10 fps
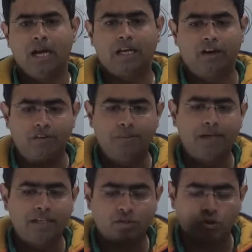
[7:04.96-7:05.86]
And
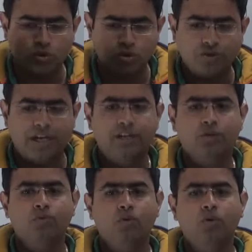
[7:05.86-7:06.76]
government has also tried
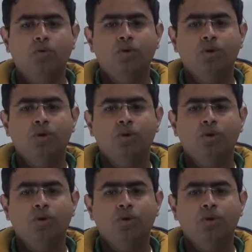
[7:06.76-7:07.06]
to woo